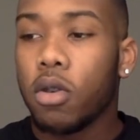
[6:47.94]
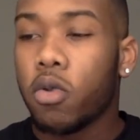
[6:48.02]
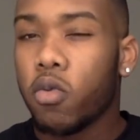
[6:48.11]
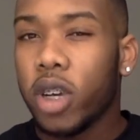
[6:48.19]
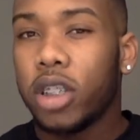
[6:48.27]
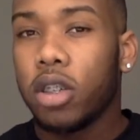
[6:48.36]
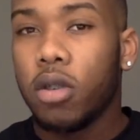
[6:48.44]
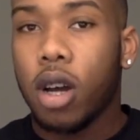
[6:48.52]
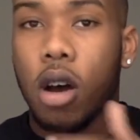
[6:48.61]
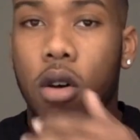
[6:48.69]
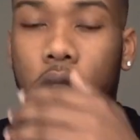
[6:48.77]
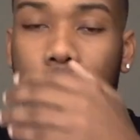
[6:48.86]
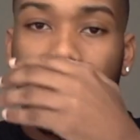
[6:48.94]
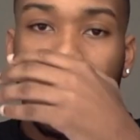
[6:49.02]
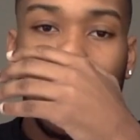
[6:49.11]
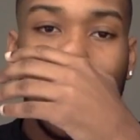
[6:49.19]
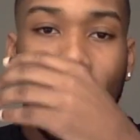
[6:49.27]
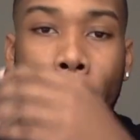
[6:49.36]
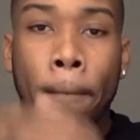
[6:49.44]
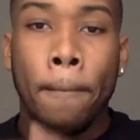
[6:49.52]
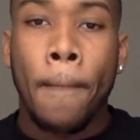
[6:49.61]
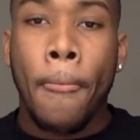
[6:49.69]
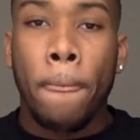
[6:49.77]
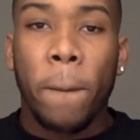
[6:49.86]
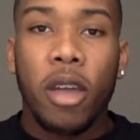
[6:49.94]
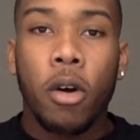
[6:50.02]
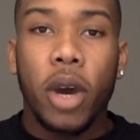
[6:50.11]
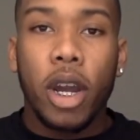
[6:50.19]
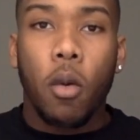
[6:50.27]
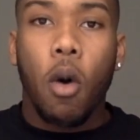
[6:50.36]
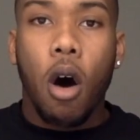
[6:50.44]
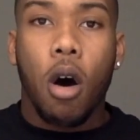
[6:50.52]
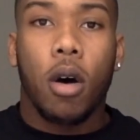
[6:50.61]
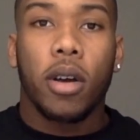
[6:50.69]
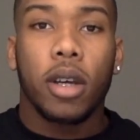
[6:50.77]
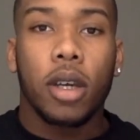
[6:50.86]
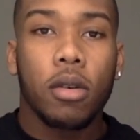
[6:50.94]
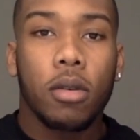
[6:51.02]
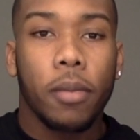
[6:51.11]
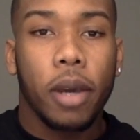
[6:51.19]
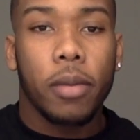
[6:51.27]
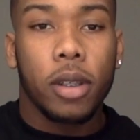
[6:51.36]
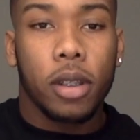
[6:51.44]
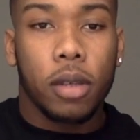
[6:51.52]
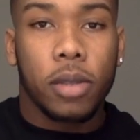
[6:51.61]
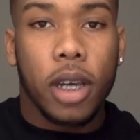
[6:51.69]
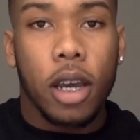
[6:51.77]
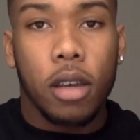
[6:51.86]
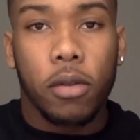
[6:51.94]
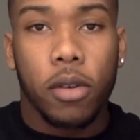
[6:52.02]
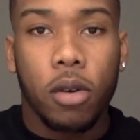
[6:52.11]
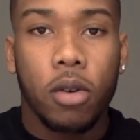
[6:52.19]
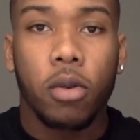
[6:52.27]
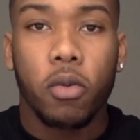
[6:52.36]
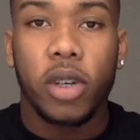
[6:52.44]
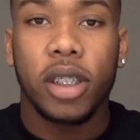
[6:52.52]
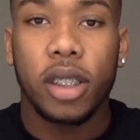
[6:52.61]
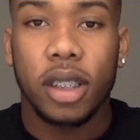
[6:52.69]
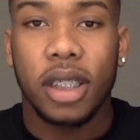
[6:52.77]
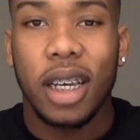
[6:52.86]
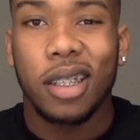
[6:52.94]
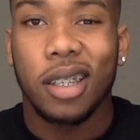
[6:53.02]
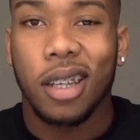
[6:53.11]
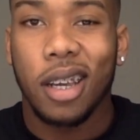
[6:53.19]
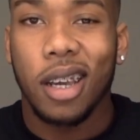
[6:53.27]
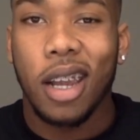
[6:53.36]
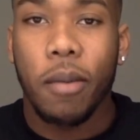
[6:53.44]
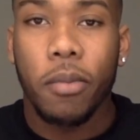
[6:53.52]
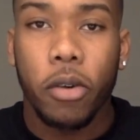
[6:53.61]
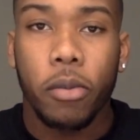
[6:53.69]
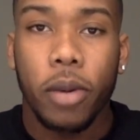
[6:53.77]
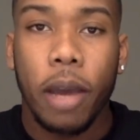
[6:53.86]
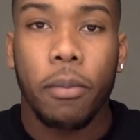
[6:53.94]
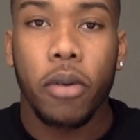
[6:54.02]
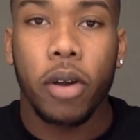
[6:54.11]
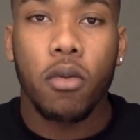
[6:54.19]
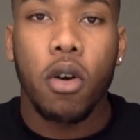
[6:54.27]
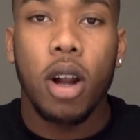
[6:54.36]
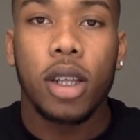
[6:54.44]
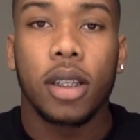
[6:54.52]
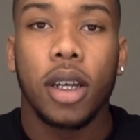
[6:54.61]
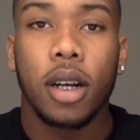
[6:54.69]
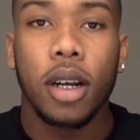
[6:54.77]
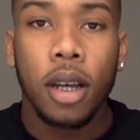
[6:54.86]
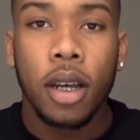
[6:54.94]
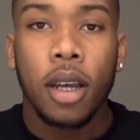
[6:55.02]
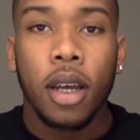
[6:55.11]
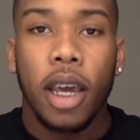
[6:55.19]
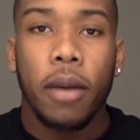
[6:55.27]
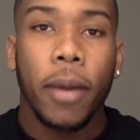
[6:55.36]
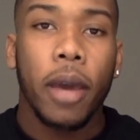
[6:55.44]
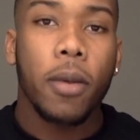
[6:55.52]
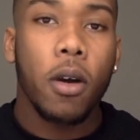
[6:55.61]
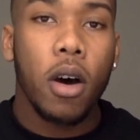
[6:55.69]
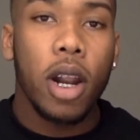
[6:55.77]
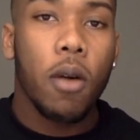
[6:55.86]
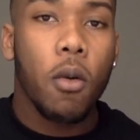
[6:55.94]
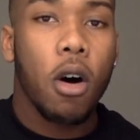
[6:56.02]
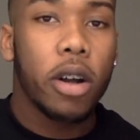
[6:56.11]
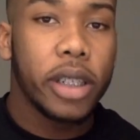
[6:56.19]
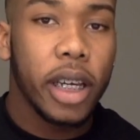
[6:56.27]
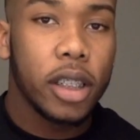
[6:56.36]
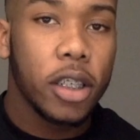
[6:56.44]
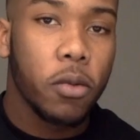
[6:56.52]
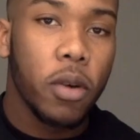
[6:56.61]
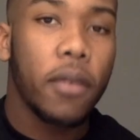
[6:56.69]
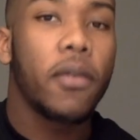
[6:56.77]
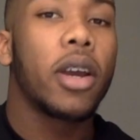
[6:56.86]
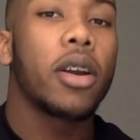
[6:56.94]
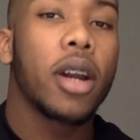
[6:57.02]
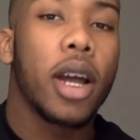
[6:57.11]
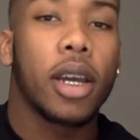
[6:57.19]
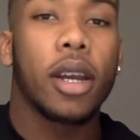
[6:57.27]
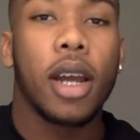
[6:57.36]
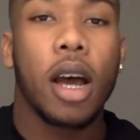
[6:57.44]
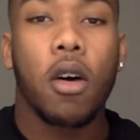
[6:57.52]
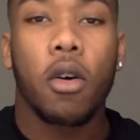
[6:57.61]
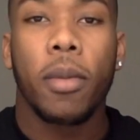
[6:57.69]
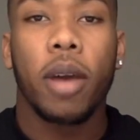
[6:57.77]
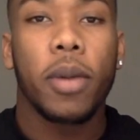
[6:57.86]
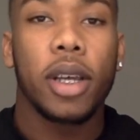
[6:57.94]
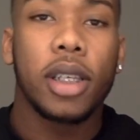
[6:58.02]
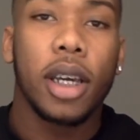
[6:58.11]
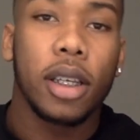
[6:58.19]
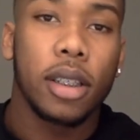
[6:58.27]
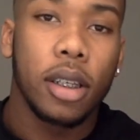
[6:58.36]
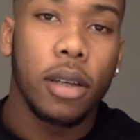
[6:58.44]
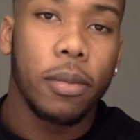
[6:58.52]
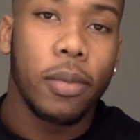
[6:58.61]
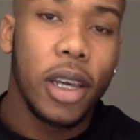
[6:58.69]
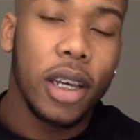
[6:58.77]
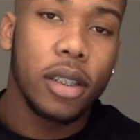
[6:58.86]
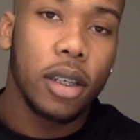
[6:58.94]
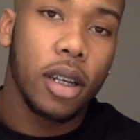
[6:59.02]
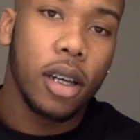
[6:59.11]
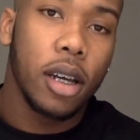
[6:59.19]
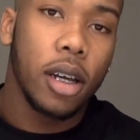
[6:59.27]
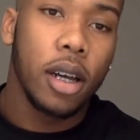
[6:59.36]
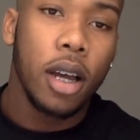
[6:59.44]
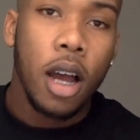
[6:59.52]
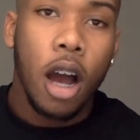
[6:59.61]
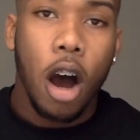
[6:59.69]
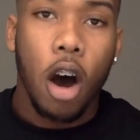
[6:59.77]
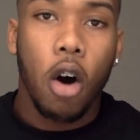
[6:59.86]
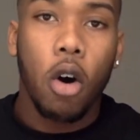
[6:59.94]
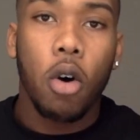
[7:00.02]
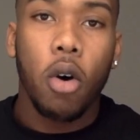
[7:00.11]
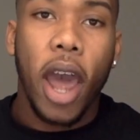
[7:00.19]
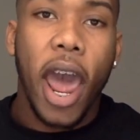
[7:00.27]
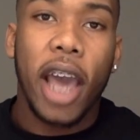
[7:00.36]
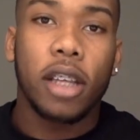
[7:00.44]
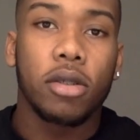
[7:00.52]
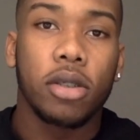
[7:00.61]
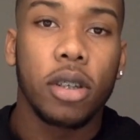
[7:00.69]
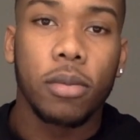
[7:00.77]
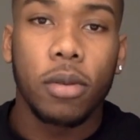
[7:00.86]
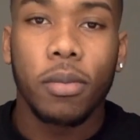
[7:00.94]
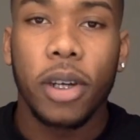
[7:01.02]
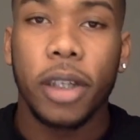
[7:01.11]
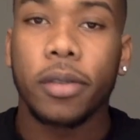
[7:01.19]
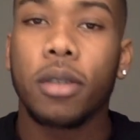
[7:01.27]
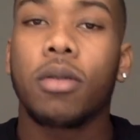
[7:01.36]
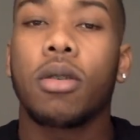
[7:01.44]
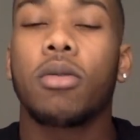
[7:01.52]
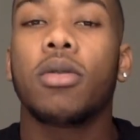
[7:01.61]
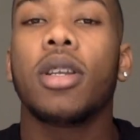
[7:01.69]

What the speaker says: reach your goals and you're gonna be like, you're gonna hit a wall. Maybe sometimes you're gonna reach success and then that brick wall is there. And maybe all that wall takes is one finger to knock it down, or maybe it takes a whole axe or something. But you're gonna